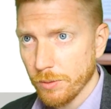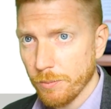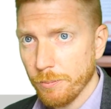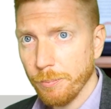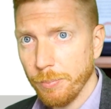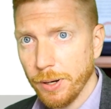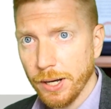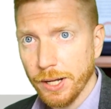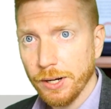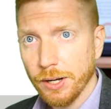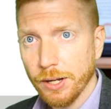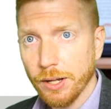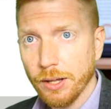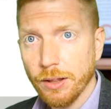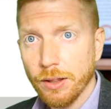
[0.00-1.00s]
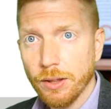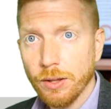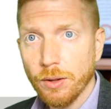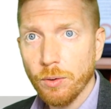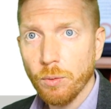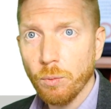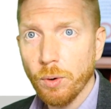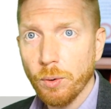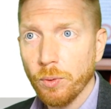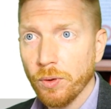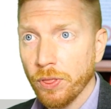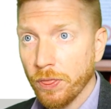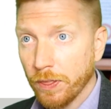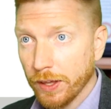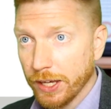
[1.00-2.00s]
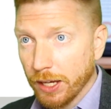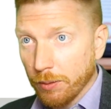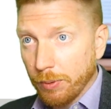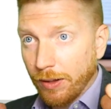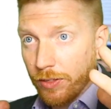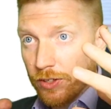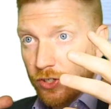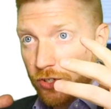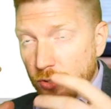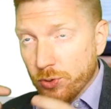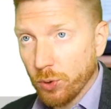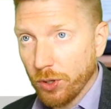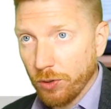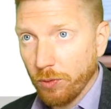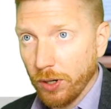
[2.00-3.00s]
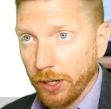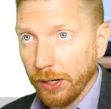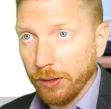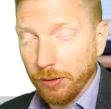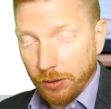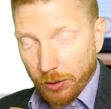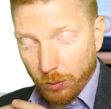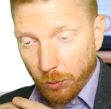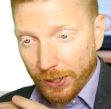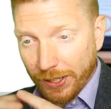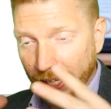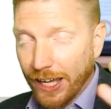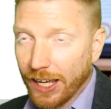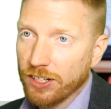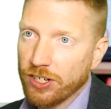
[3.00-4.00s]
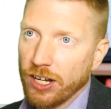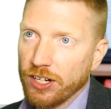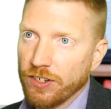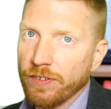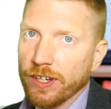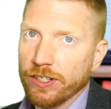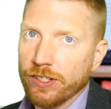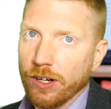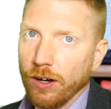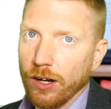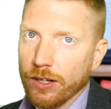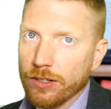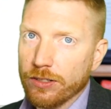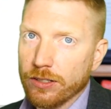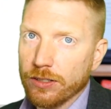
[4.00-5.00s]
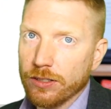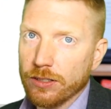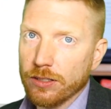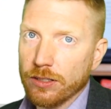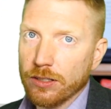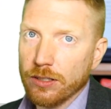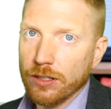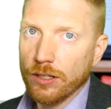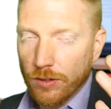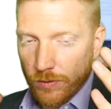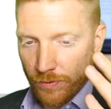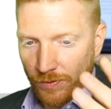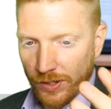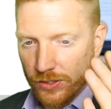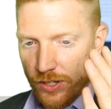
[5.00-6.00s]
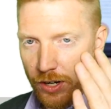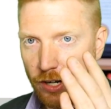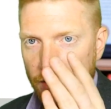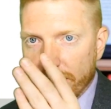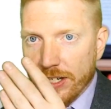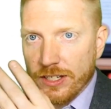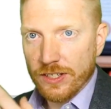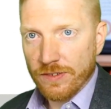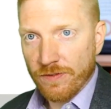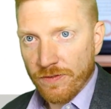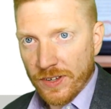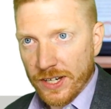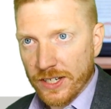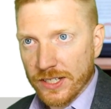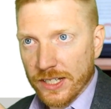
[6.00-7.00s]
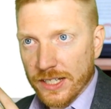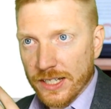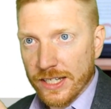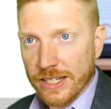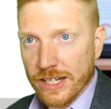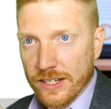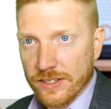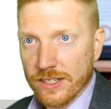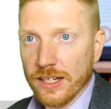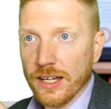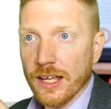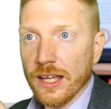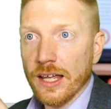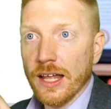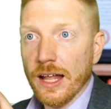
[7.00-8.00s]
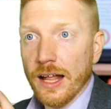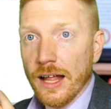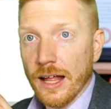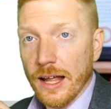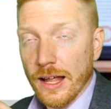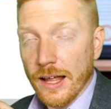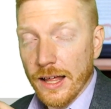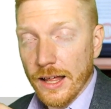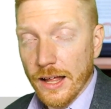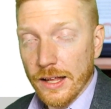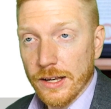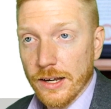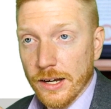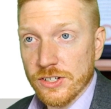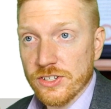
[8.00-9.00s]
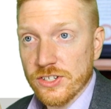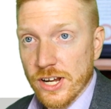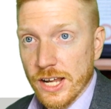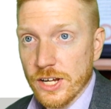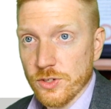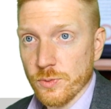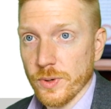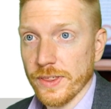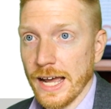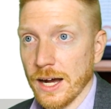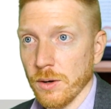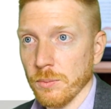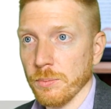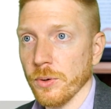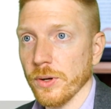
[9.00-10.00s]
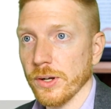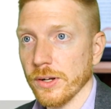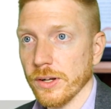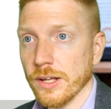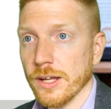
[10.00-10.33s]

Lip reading: But when we're thinking about the short run, we can't change fixed cost. Fixed cost is fixed. It doesn't change with output.